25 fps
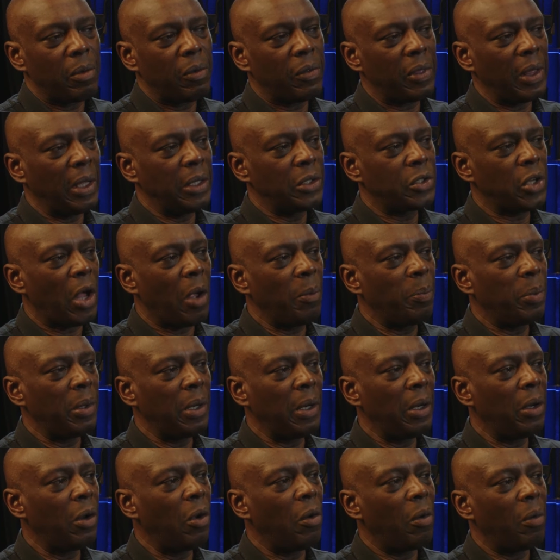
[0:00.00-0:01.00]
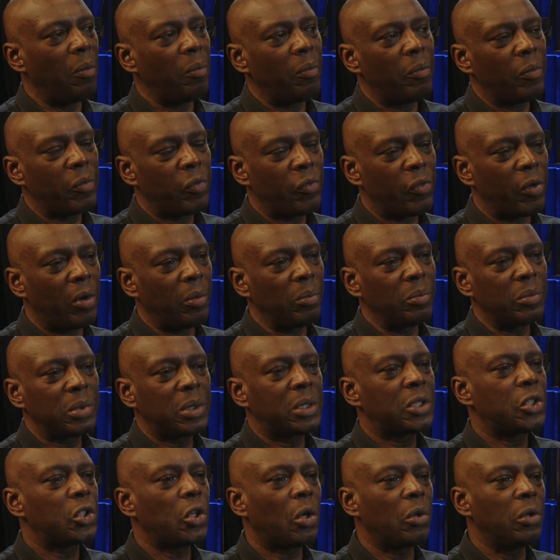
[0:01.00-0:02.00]
things opening up, from
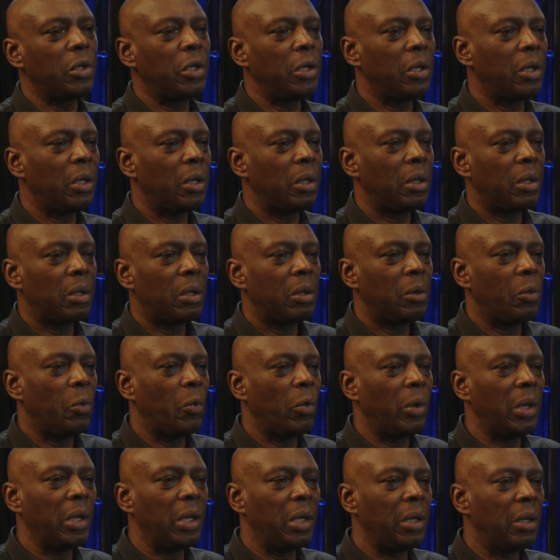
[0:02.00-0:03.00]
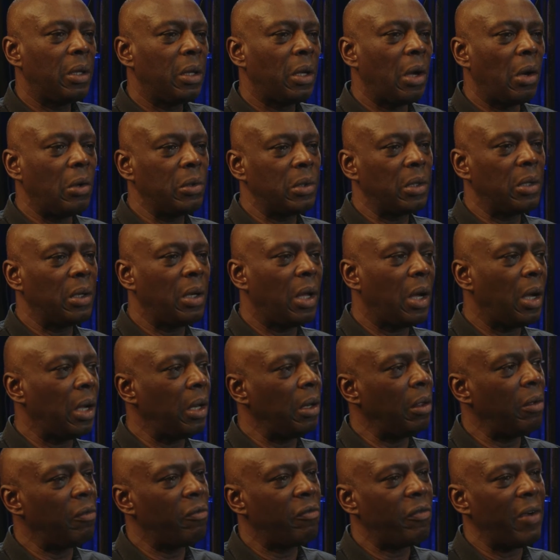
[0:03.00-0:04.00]
Sonia winning the Golden
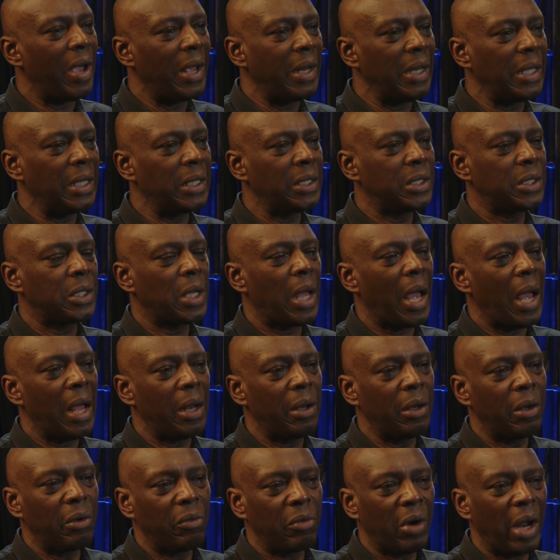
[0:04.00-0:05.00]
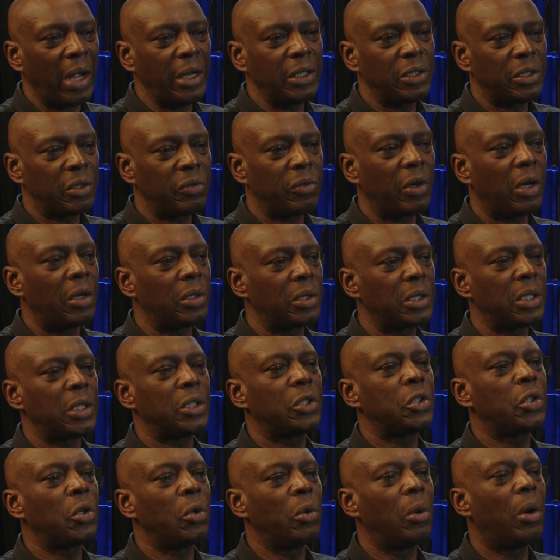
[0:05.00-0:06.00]
Lion at Venice and a range of
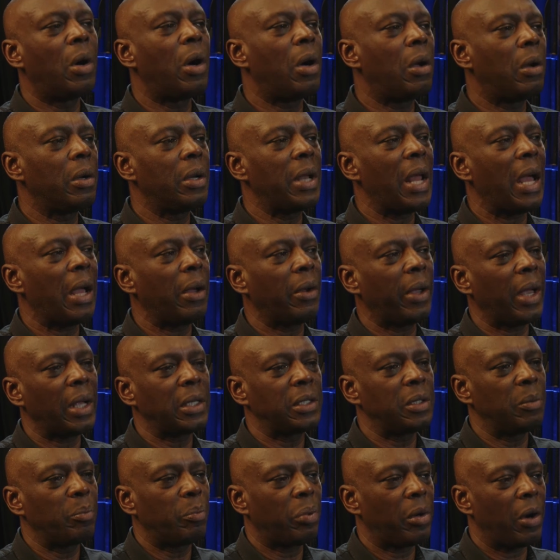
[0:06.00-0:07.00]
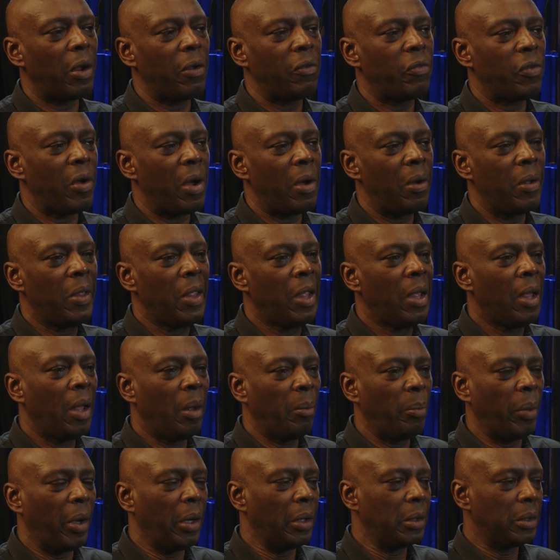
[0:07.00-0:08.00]
artists who are now getting profile.
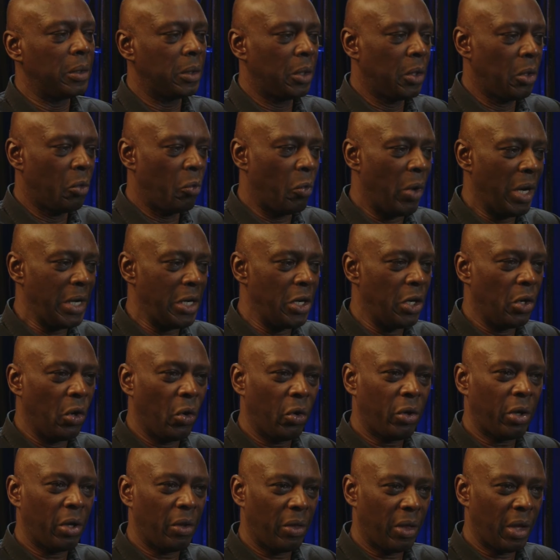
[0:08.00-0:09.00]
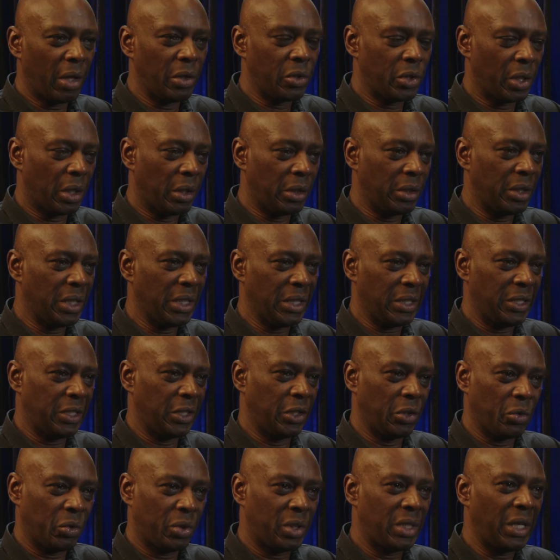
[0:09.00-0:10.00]
But when you look at those artists,
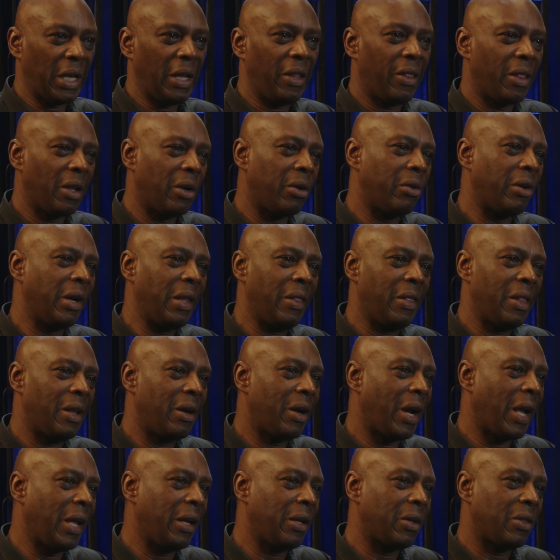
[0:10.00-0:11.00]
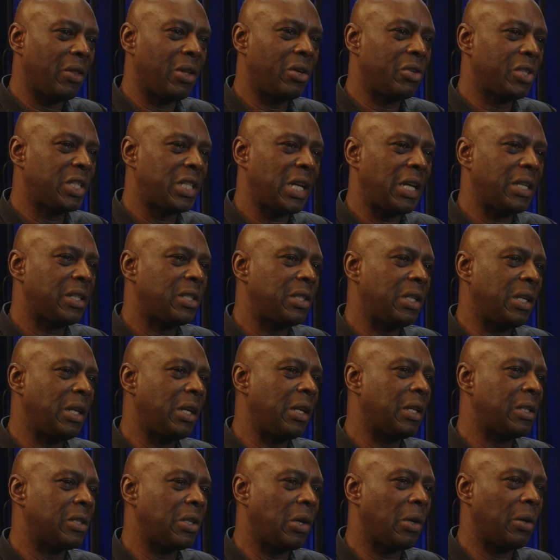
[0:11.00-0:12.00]
you'll see they're in their they're 60
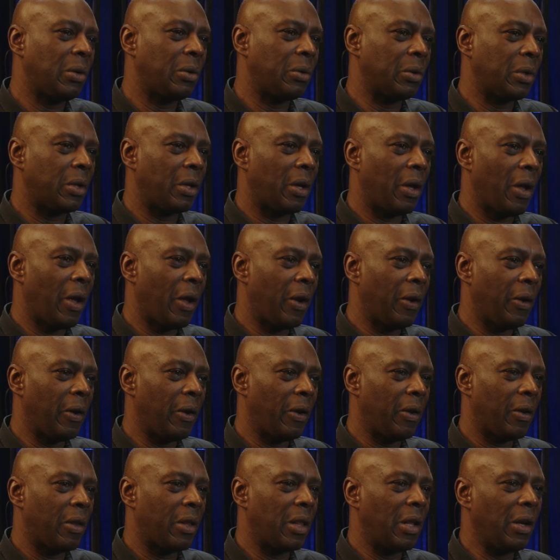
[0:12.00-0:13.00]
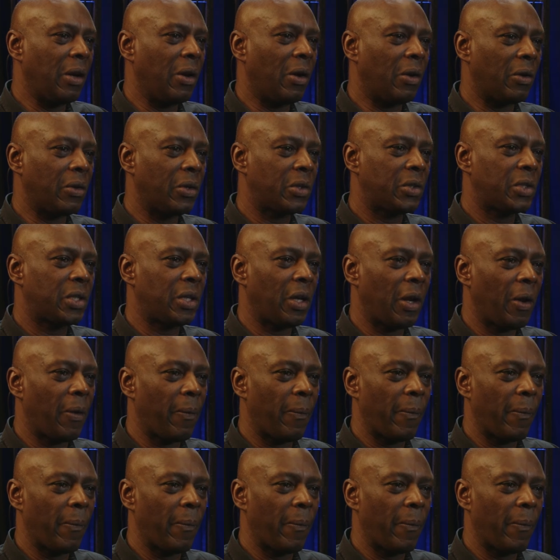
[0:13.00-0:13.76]
years old, and they're not